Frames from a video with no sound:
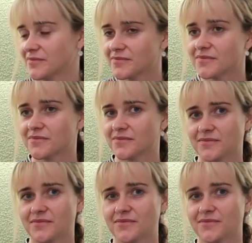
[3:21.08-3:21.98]

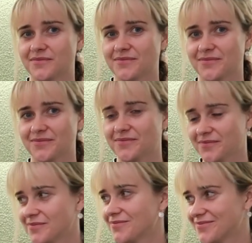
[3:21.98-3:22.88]

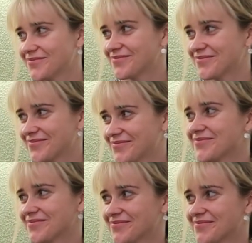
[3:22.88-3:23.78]

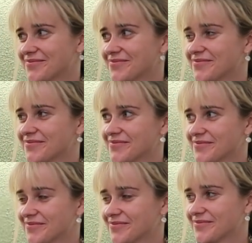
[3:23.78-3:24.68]

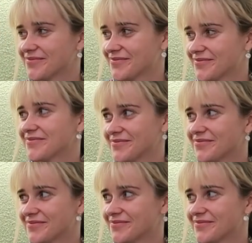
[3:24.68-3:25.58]

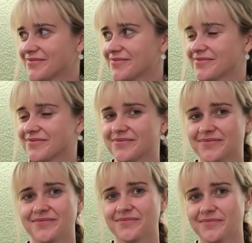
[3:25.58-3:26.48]

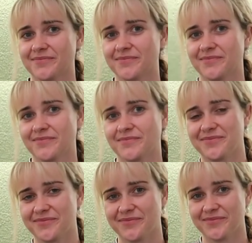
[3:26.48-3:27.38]

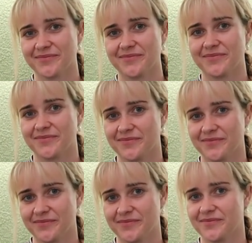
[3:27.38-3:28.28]

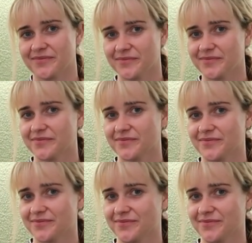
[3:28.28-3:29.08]
(silent)